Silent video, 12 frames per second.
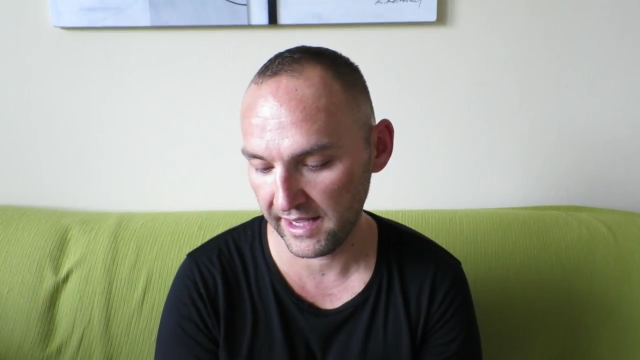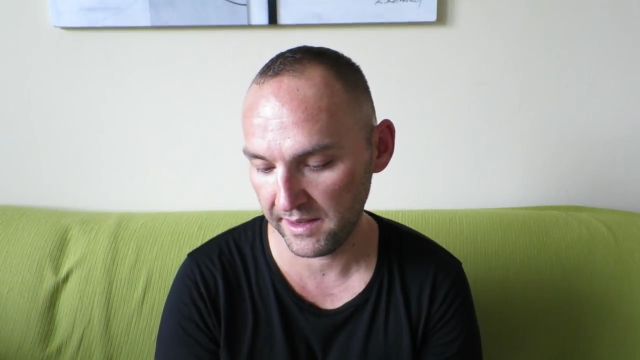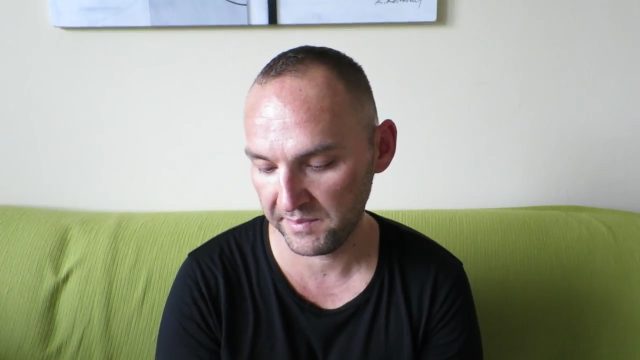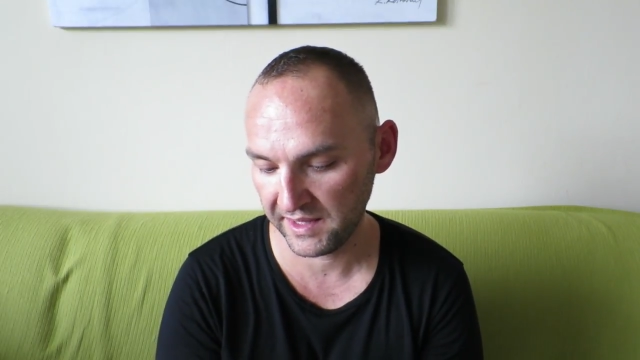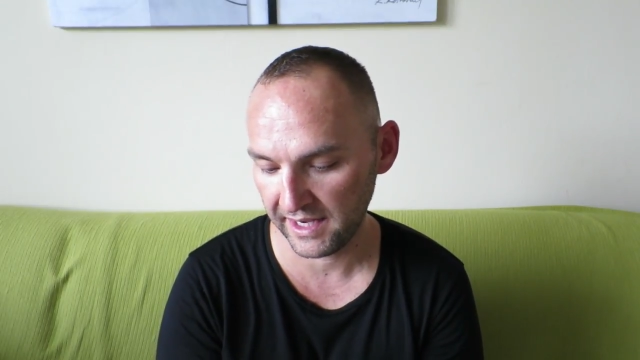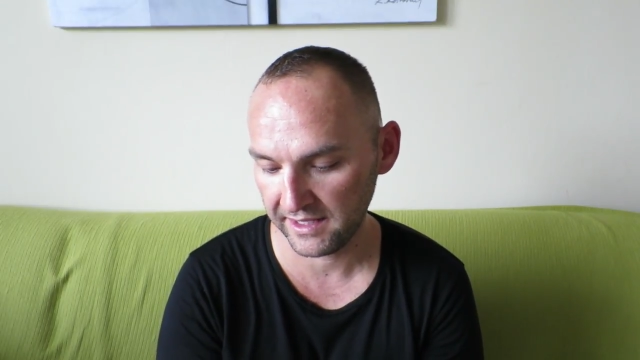
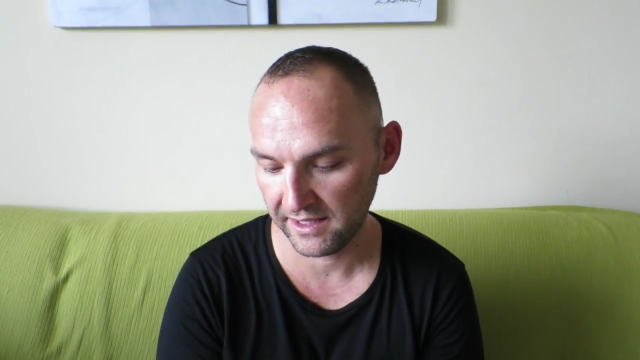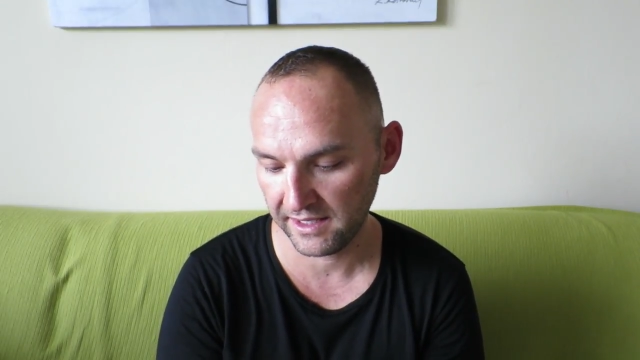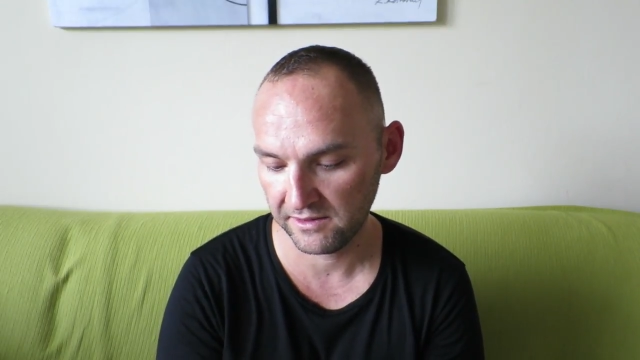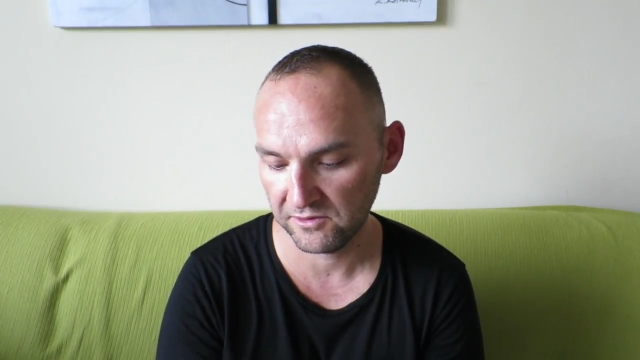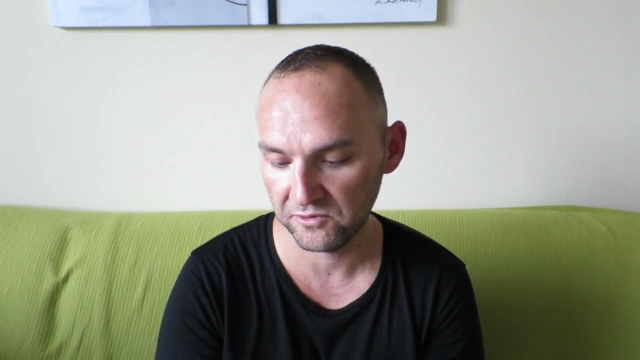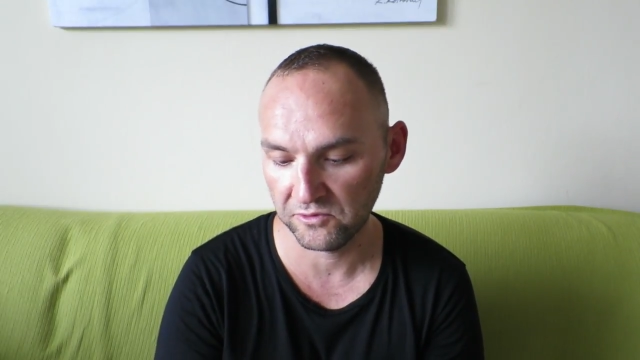M nine
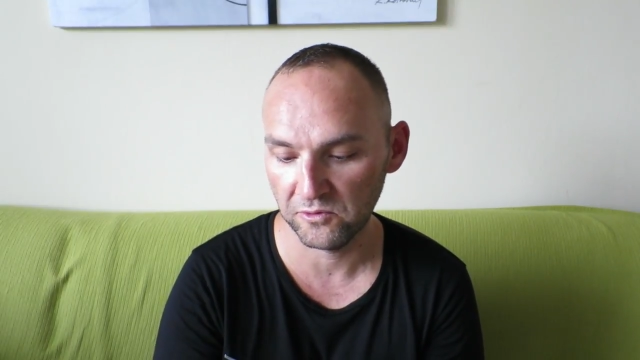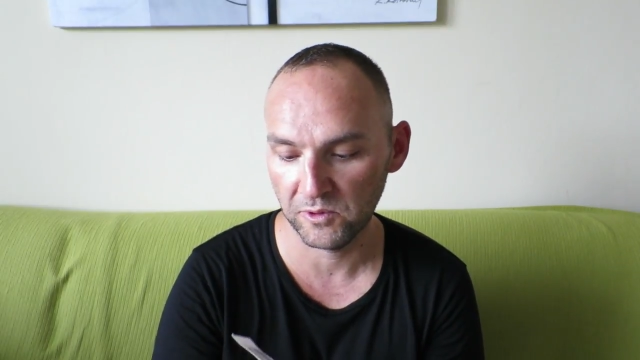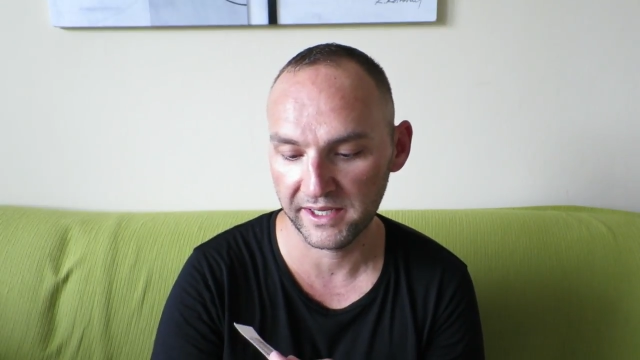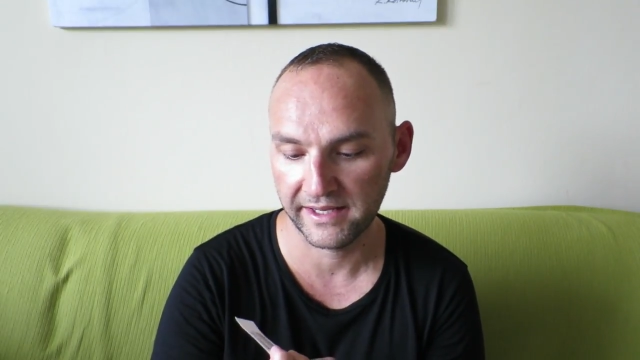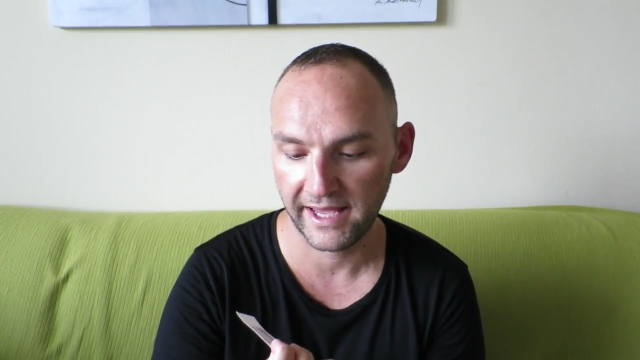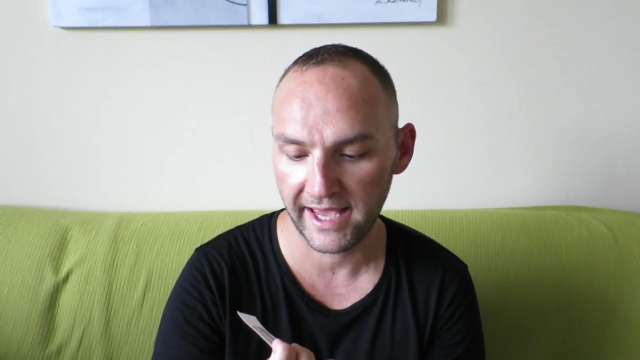eight two
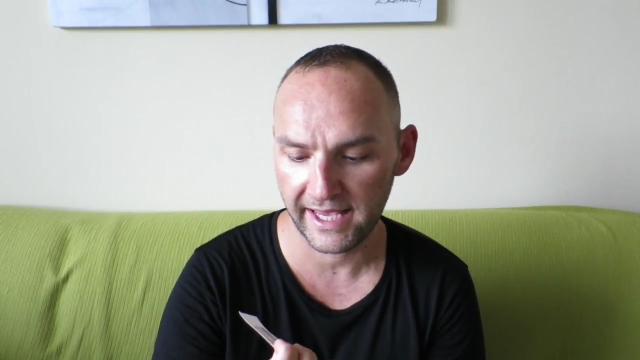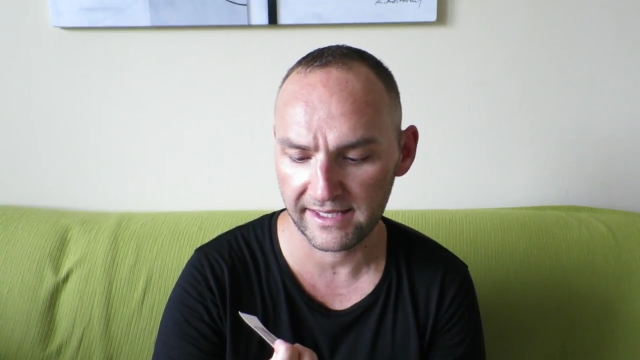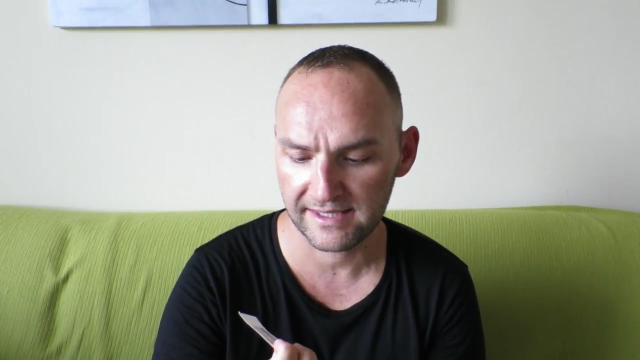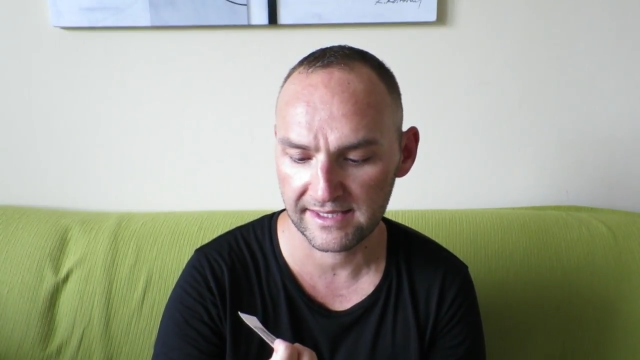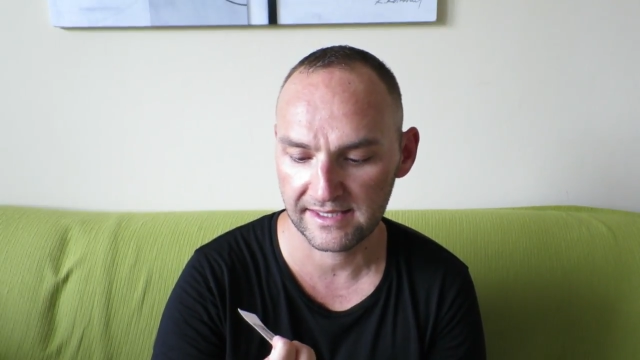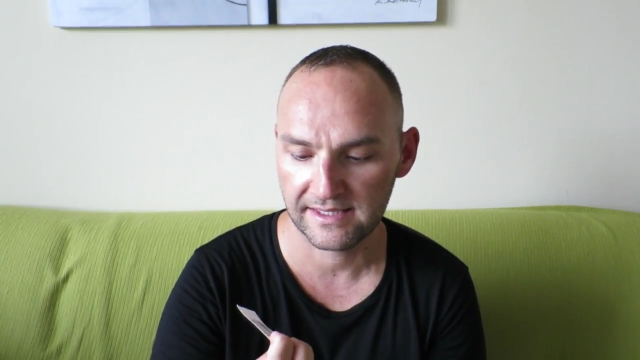one
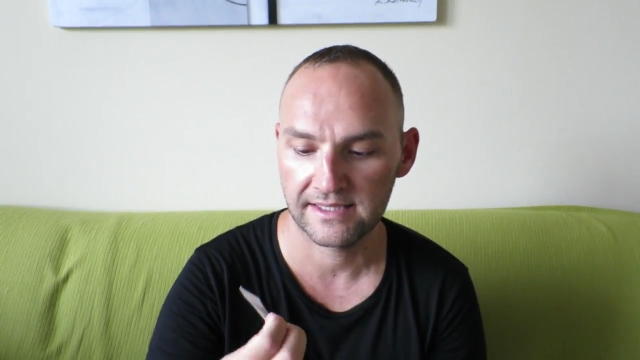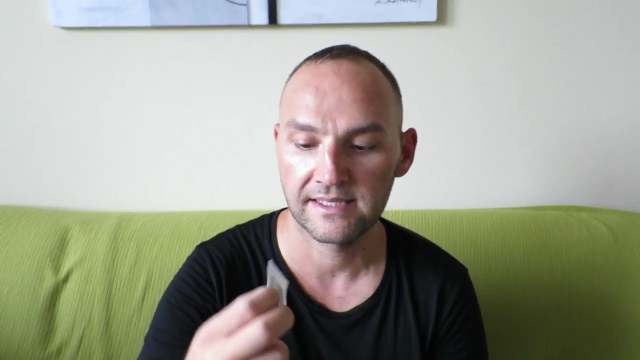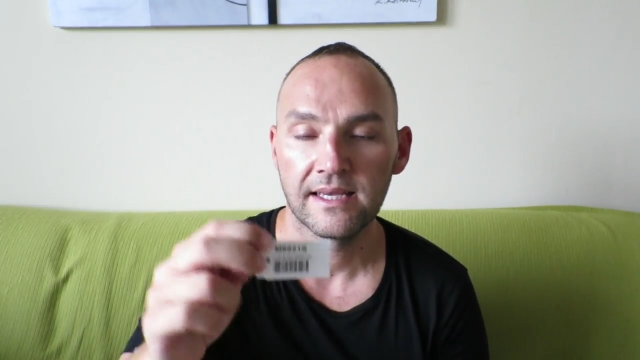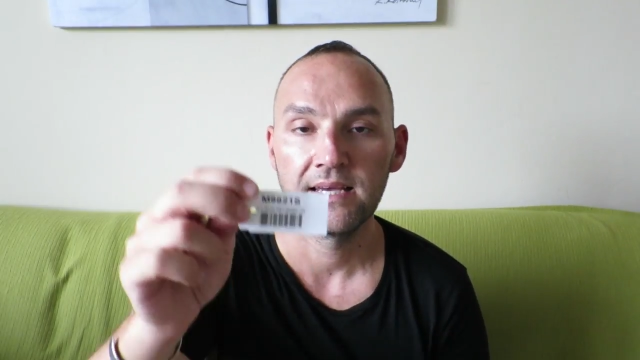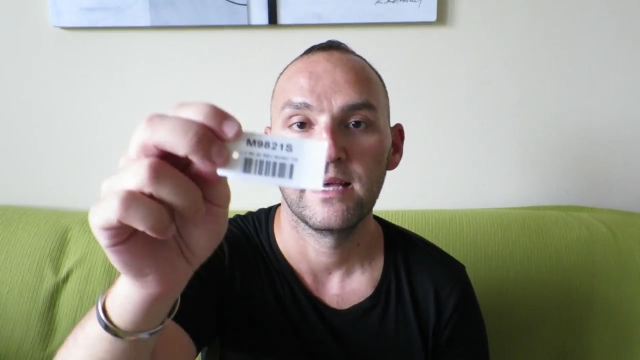S,